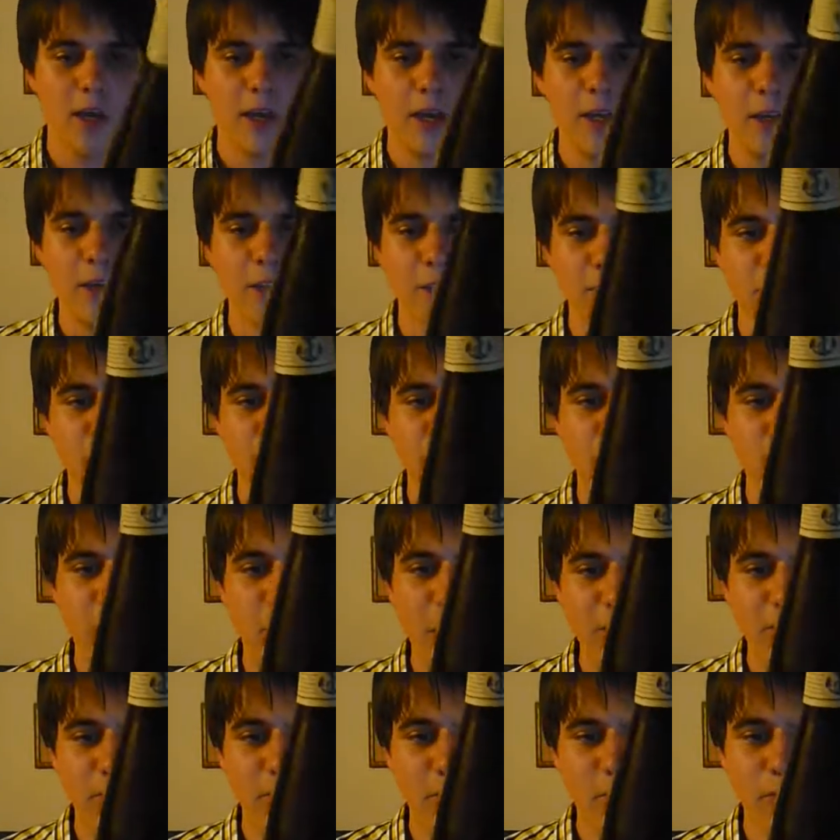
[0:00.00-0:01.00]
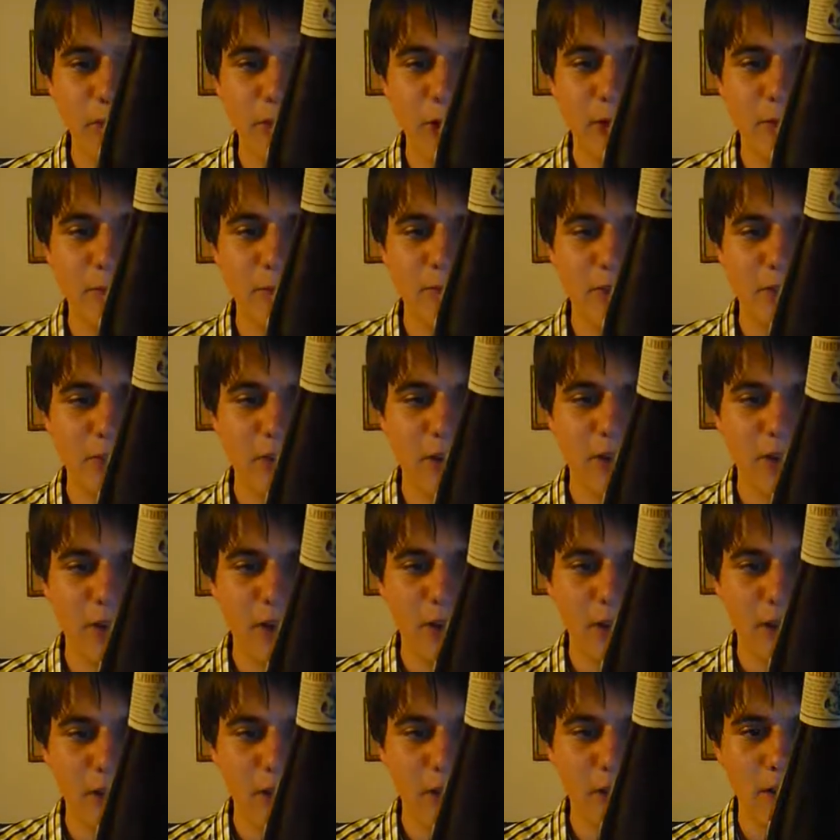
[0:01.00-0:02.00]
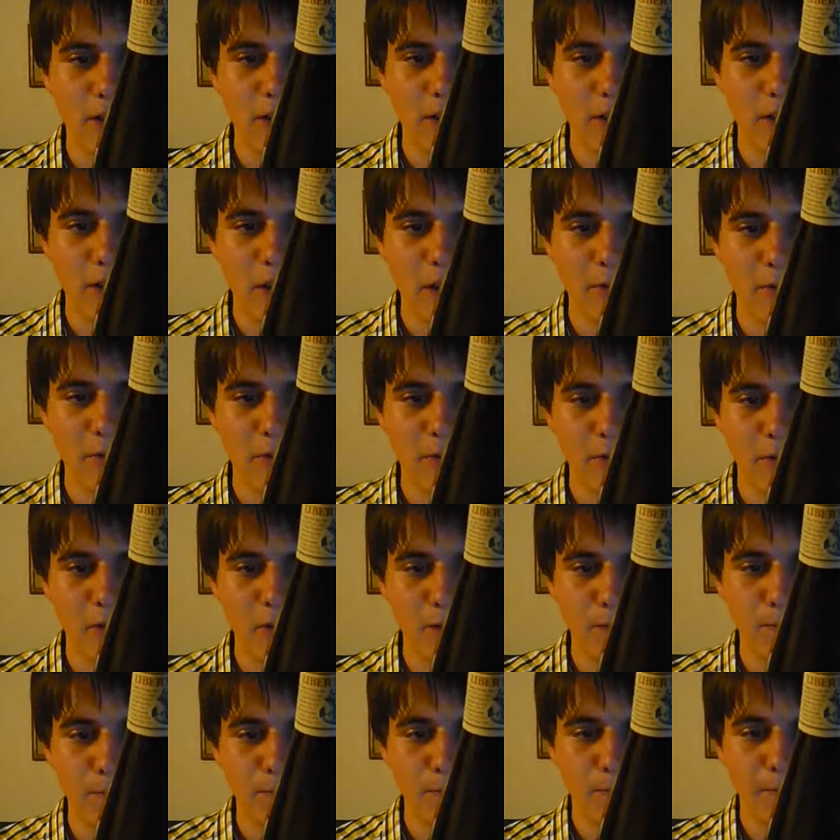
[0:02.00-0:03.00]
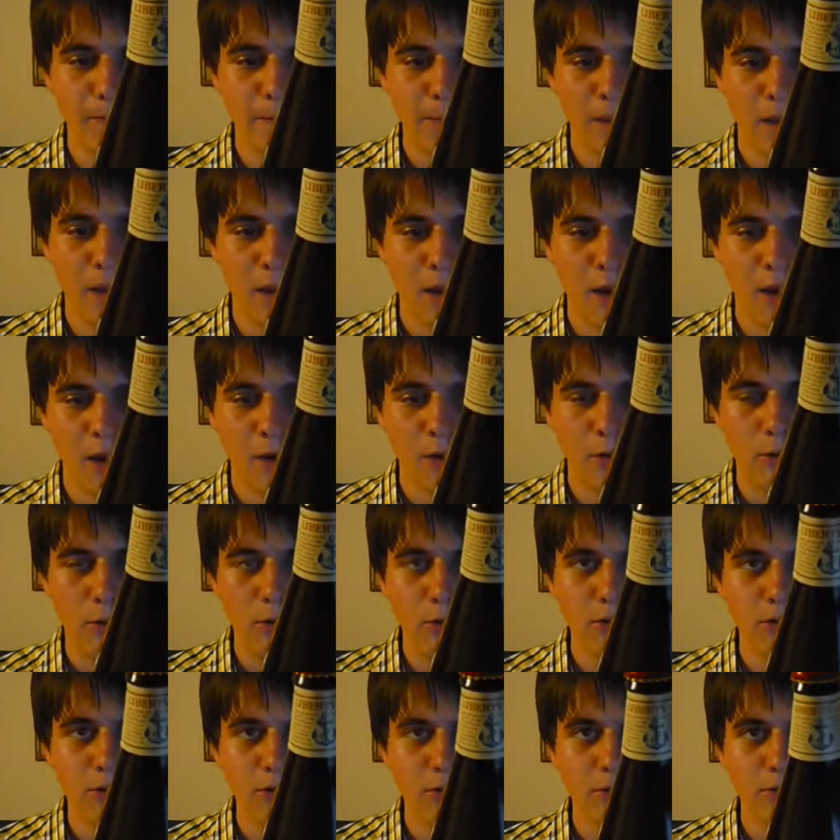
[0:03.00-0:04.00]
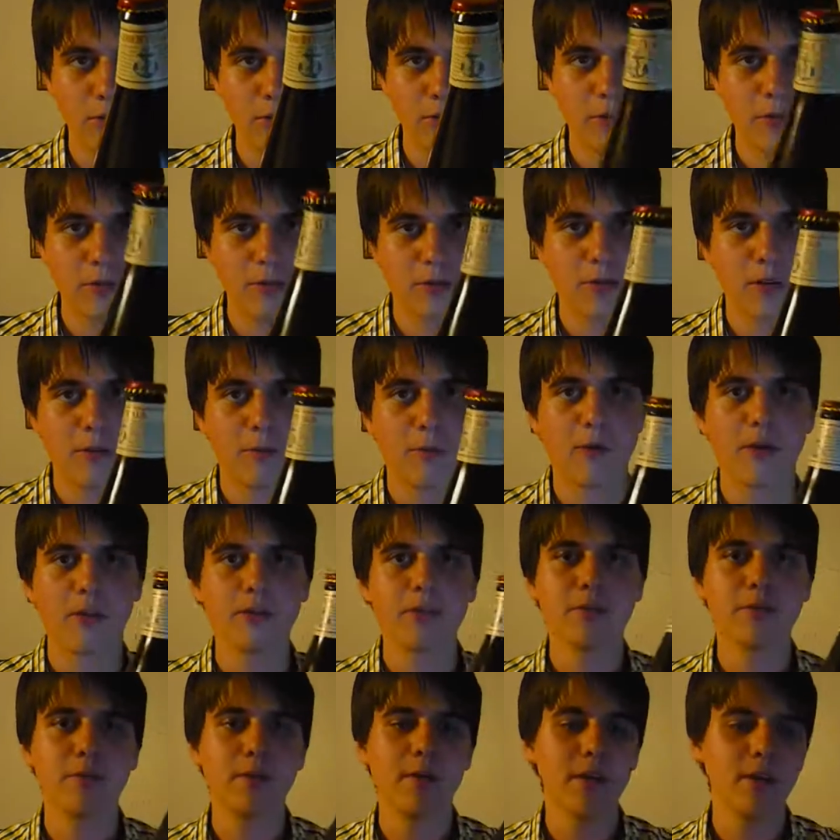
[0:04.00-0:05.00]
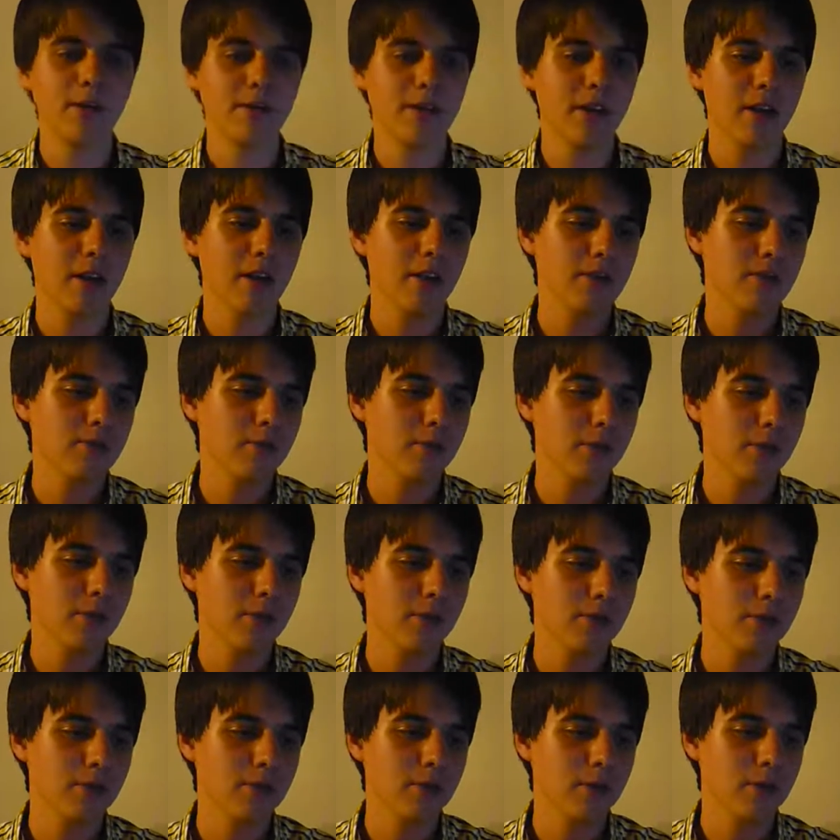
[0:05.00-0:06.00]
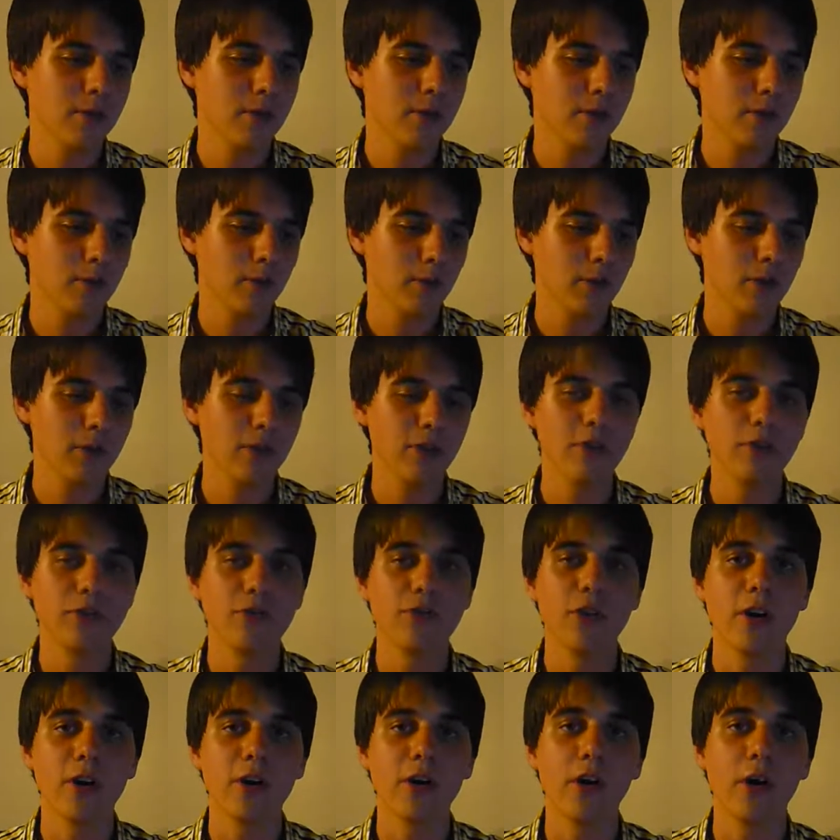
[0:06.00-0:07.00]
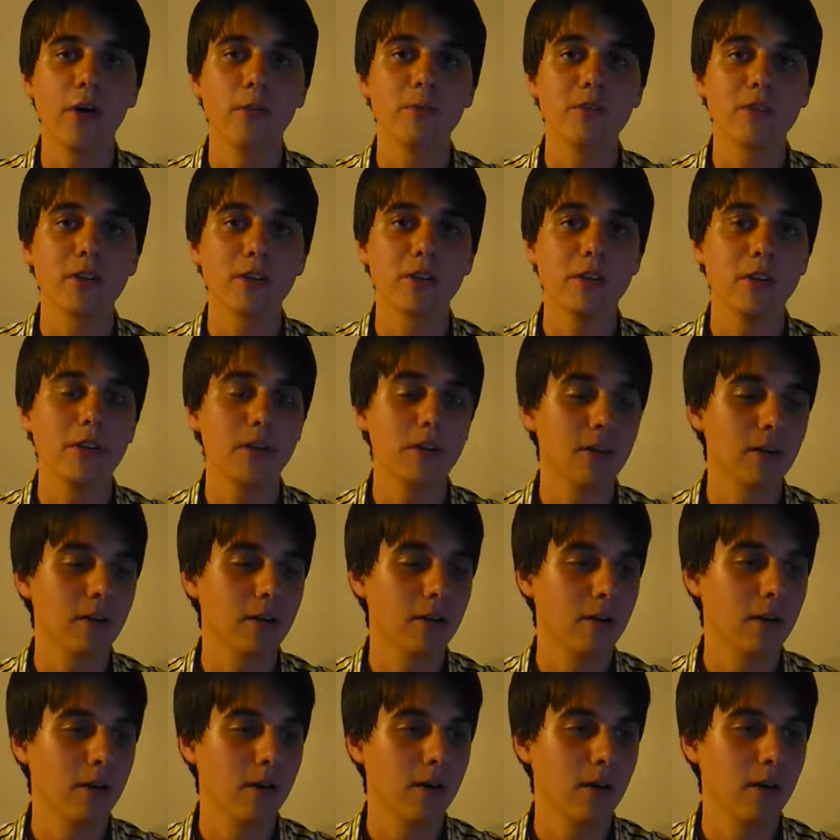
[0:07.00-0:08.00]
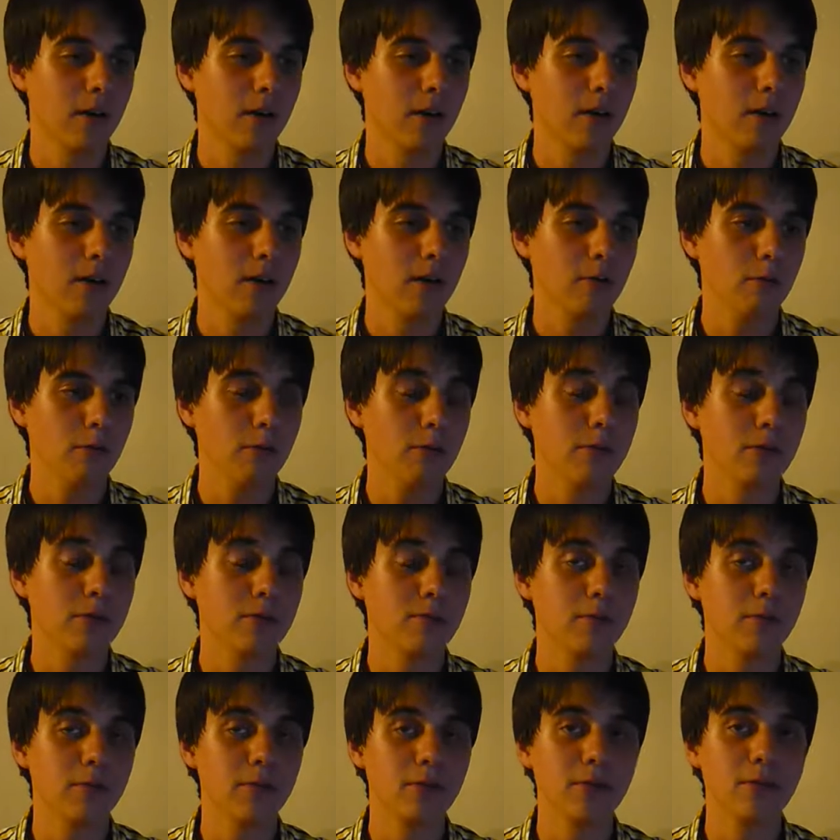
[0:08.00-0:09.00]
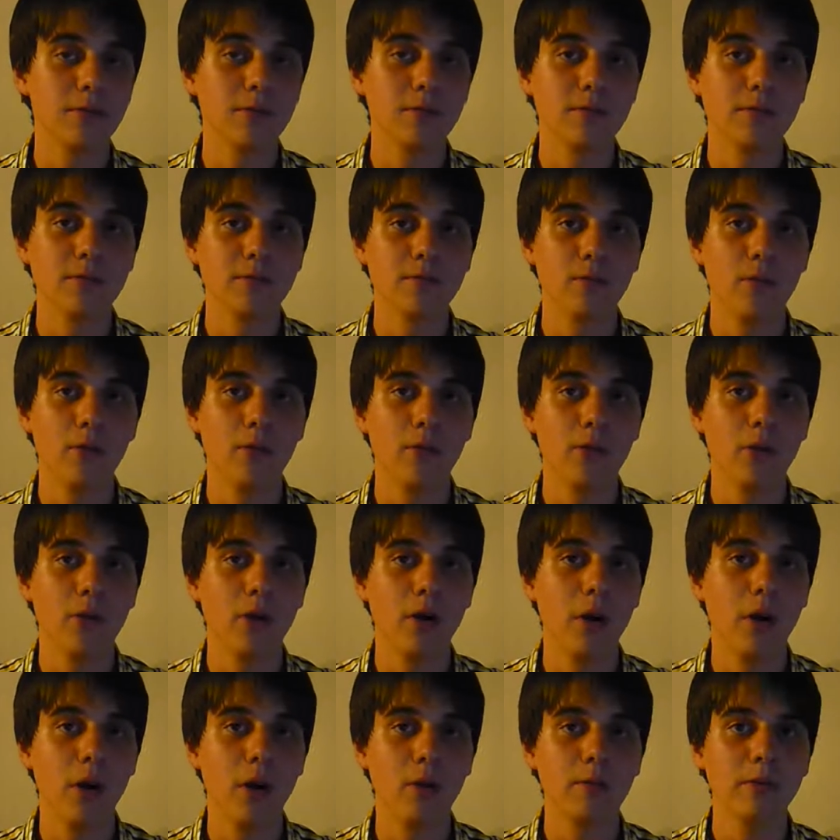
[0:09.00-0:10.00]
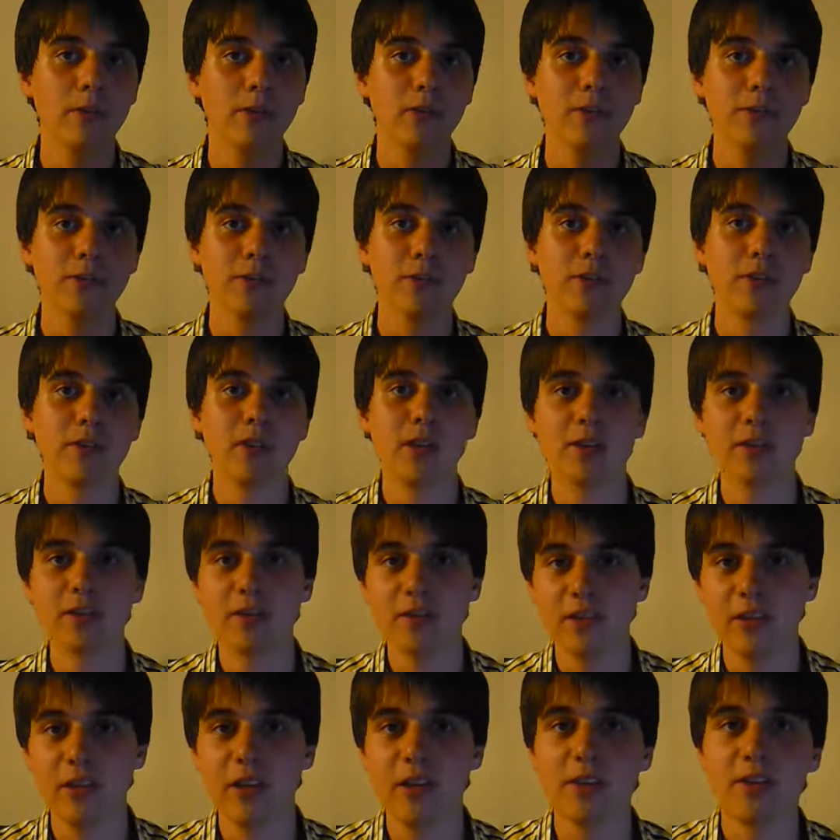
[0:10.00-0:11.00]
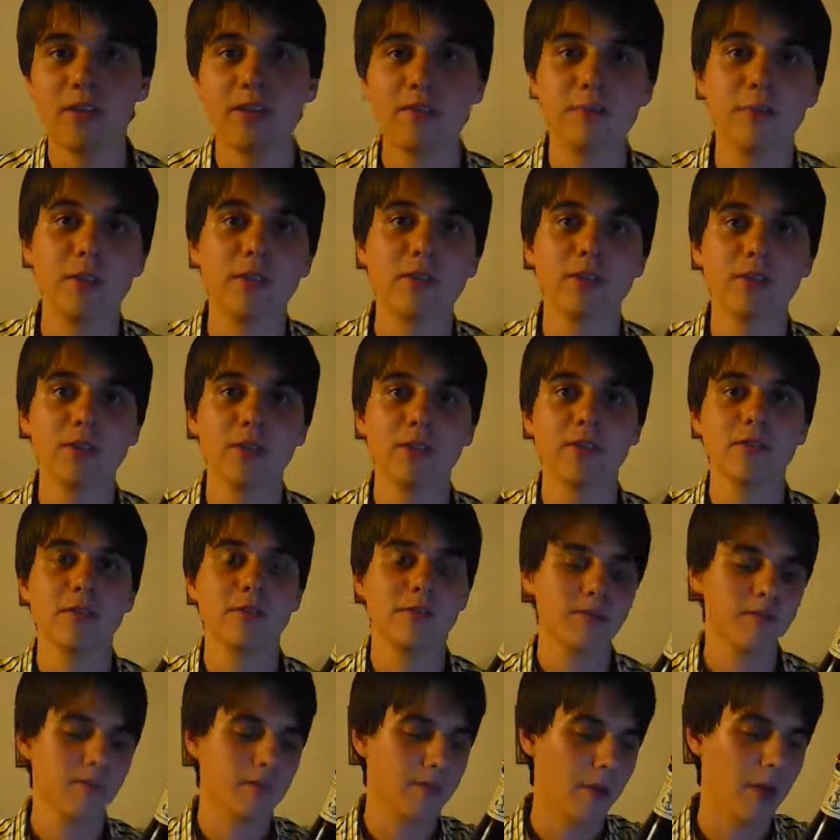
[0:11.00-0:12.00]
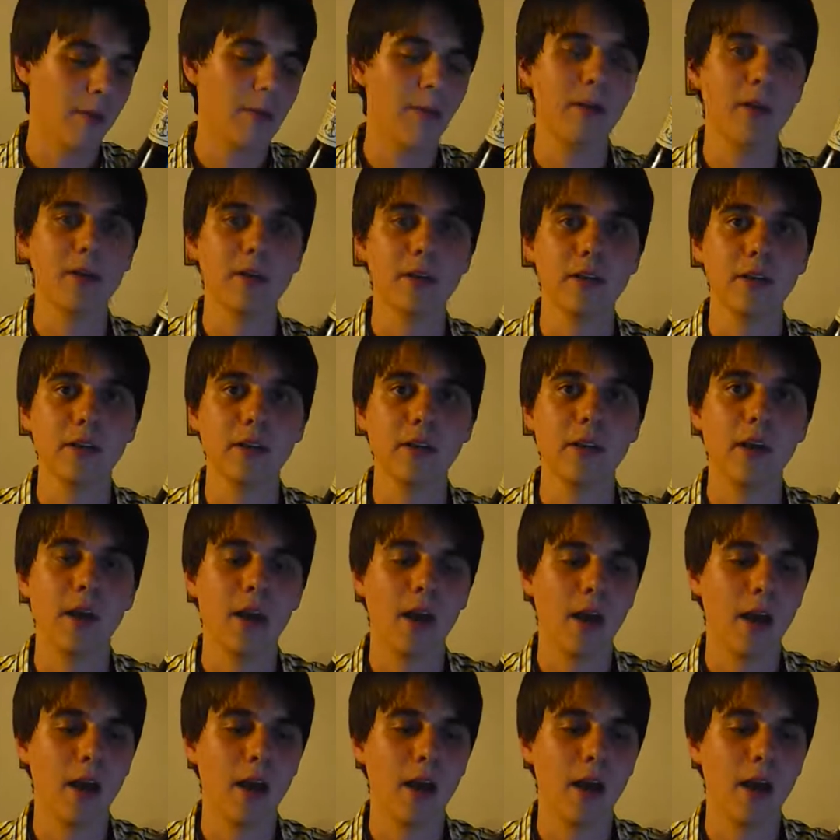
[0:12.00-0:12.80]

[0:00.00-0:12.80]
It's 5.9% ABV. What's also interesting about this beer is that it's brewed with a dry hop technique, which produces more hoppiness in taste and less bitterness, apparently.